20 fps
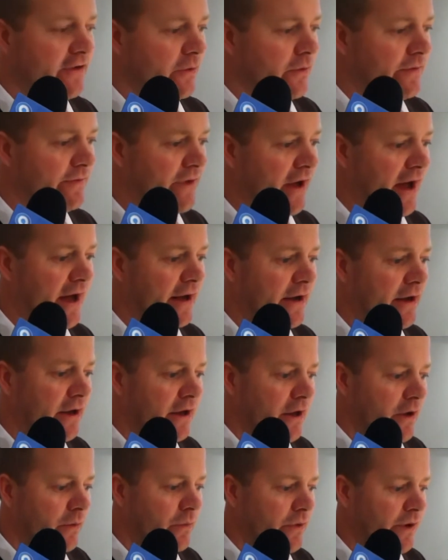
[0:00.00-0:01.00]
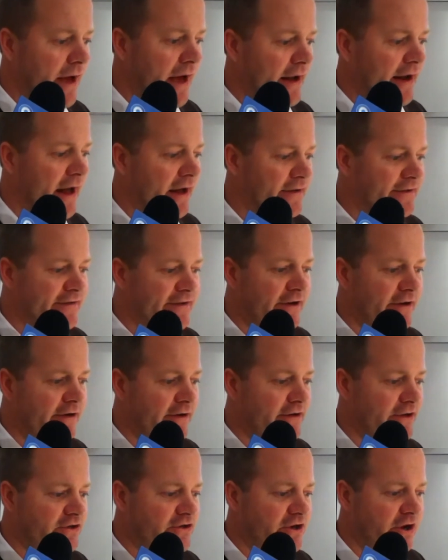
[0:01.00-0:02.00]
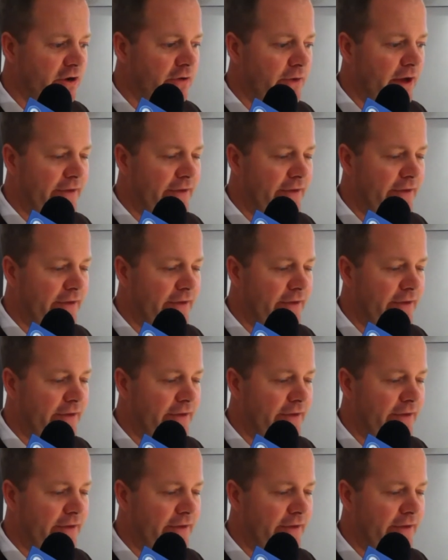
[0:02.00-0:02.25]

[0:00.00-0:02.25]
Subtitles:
So we announced here at the show